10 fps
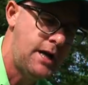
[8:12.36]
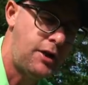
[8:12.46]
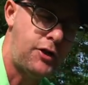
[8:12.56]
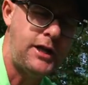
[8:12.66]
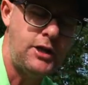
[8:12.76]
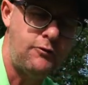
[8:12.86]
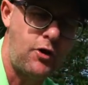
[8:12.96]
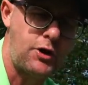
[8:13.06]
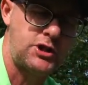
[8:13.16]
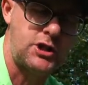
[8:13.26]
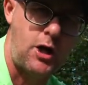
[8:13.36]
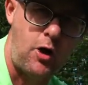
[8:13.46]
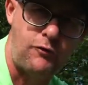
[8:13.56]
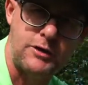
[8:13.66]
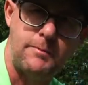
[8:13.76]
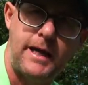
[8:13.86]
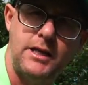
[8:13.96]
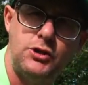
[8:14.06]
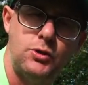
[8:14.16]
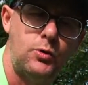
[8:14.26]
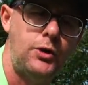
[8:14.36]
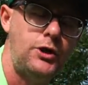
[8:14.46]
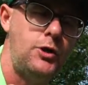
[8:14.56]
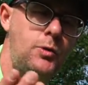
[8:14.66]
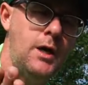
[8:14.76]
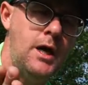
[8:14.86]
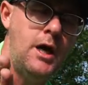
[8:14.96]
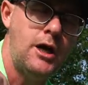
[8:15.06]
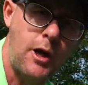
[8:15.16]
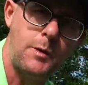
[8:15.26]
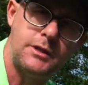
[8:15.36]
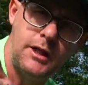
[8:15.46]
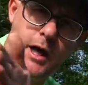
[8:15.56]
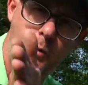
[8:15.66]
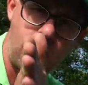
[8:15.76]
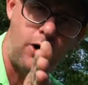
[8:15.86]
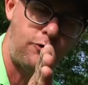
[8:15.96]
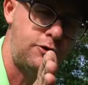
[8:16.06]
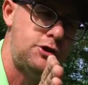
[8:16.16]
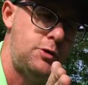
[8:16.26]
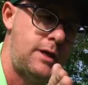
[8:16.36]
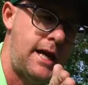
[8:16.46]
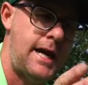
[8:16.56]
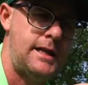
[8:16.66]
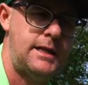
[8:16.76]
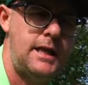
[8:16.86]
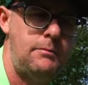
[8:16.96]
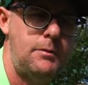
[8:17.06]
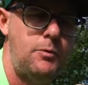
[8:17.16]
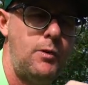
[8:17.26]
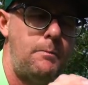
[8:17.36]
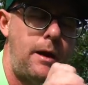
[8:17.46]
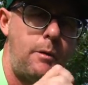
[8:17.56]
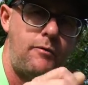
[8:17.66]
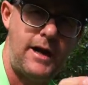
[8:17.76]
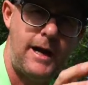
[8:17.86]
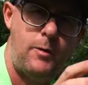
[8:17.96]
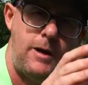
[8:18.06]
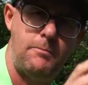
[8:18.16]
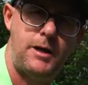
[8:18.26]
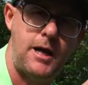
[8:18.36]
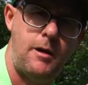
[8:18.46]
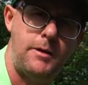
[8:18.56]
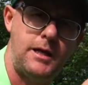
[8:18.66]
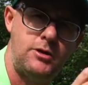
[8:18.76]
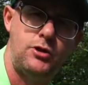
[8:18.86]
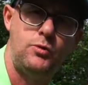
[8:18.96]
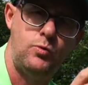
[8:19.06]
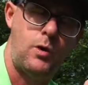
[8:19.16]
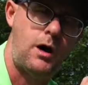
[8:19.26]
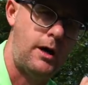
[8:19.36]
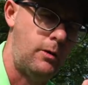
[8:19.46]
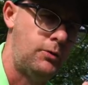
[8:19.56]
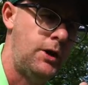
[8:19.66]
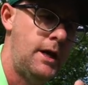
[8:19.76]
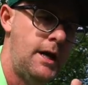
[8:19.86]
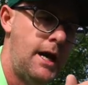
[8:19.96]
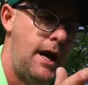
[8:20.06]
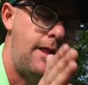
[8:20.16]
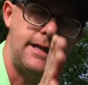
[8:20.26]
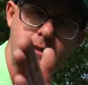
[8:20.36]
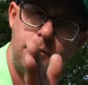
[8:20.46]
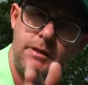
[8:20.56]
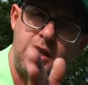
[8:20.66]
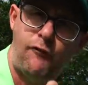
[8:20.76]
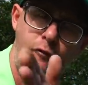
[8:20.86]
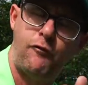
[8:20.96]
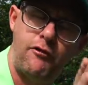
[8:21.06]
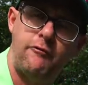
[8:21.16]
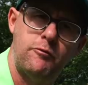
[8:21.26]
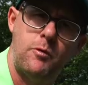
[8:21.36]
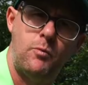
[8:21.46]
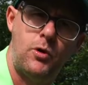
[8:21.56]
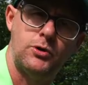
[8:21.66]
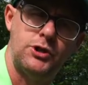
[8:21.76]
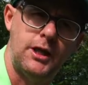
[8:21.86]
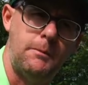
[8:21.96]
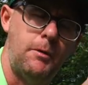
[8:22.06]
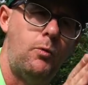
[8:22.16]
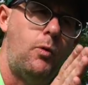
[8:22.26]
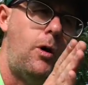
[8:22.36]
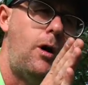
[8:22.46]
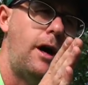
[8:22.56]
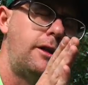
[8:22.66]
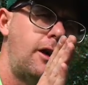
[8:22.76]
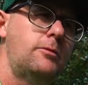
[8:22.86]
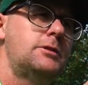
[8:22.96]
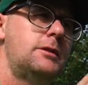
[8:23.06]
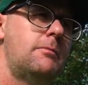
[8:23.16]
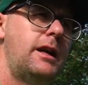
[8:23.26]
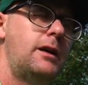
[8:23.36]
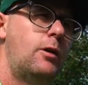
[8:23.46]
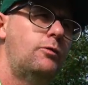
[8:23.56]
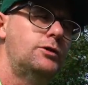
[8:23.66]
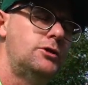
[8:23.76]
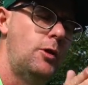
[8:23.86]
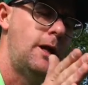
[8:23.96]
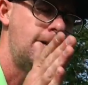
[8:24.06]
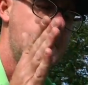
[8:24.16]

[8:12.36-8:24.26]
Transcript: The thing you've got to start off is making sure that you go as low a loft as you can to keep the ball in play without it becoming too wild. And that's going to be different for everyone watching. But what I don't see many golfers doing